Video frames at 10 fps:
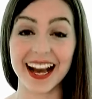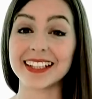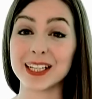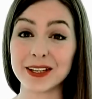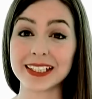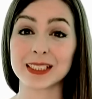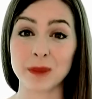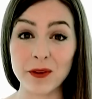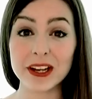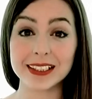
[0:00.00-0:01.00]
and our
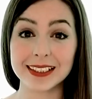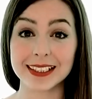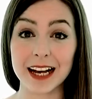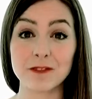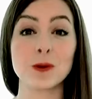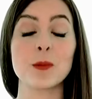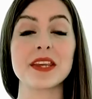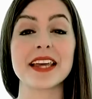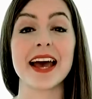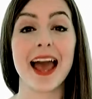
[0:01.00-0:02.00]
experienced staff will be
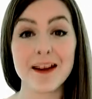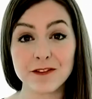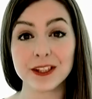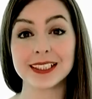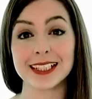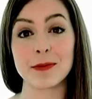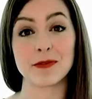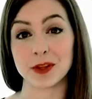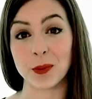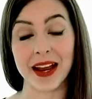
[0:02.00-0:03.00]
there every step
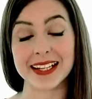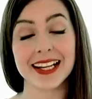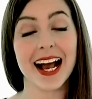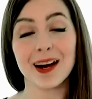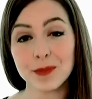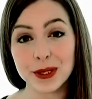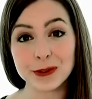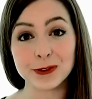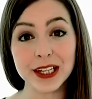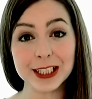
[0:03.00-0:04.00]
of the way to help
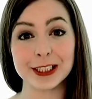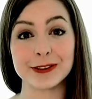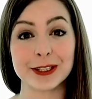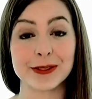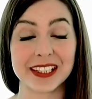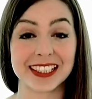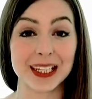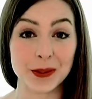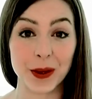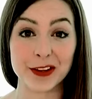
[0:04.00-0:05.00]
you reach your
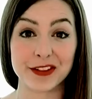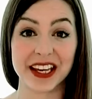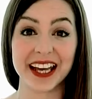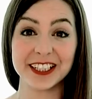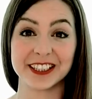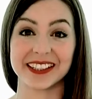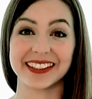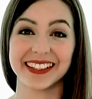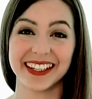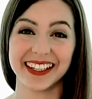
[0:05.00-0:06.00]
accredited qualification.
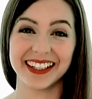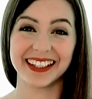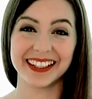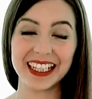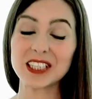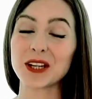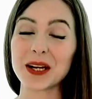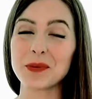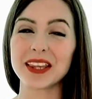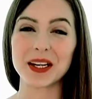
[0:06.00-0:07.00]

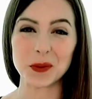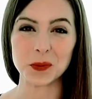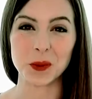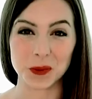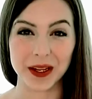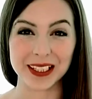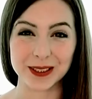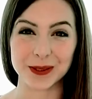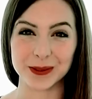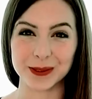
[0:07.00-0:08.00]
Train with an award-winning
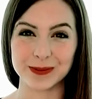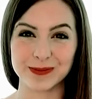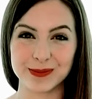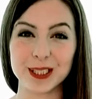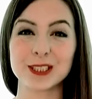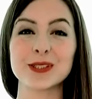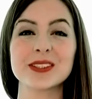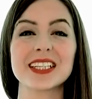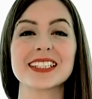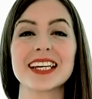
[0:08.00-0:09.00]
school.
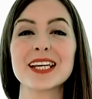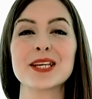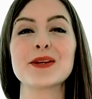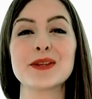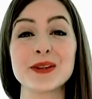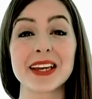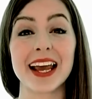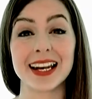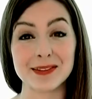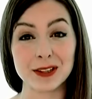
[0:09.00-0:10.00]
Choose the TQ
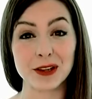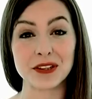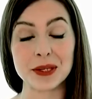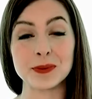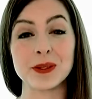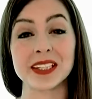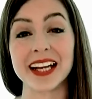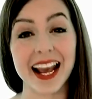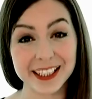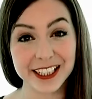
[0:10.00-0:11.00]
UK Level 3 Award in
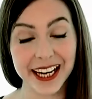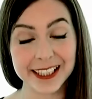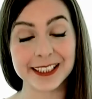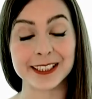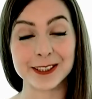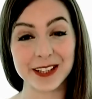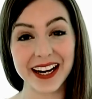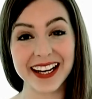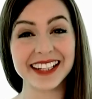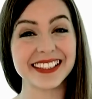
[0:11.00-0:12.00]
Education and
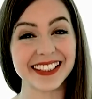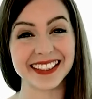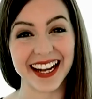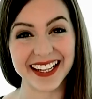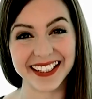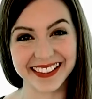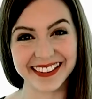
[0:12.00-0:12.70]
Training today.